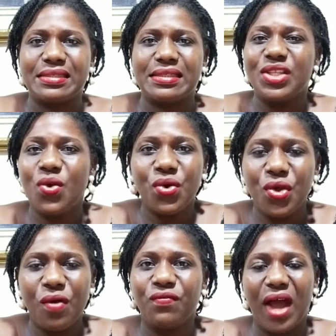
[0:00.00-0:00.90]
Know
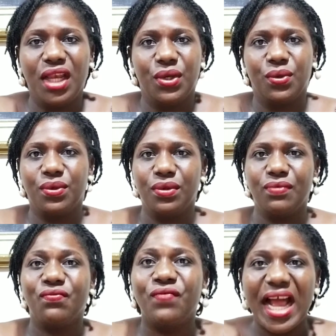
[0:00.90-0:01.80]
your value.
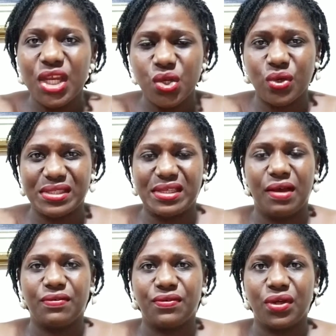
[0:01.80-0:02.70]
Value
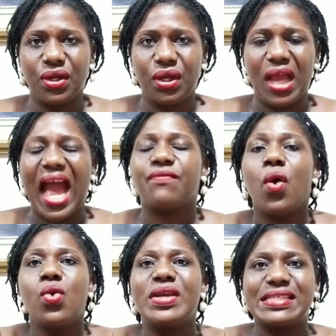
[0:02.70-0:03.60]
yourself. I've
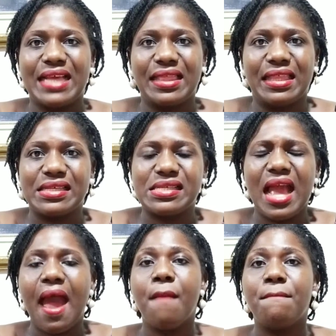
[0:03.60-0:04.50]
always said this,
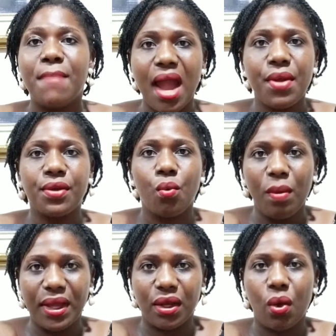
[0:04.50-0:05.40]
a married
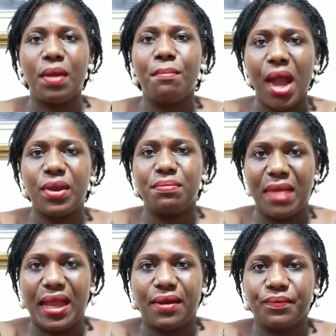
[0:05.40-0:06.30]
woman or a married
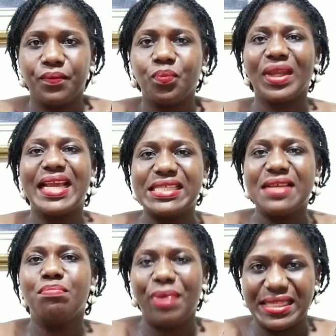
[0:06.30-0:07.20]
man
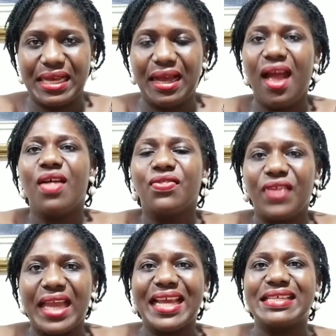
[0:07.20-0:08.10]
isn't better
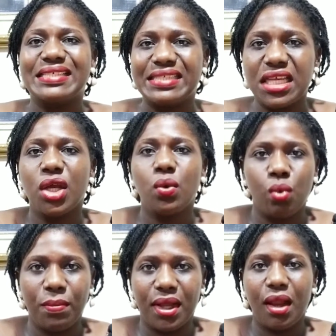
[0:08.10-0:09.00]
than a single
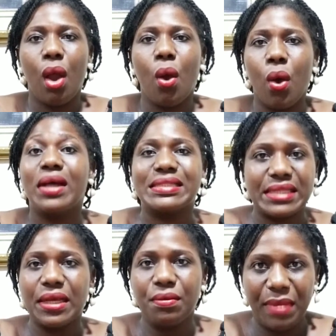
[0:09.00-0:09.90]
woman or a
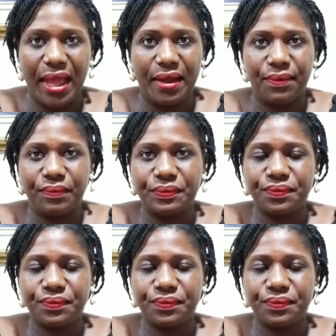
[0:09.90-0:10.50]
single man.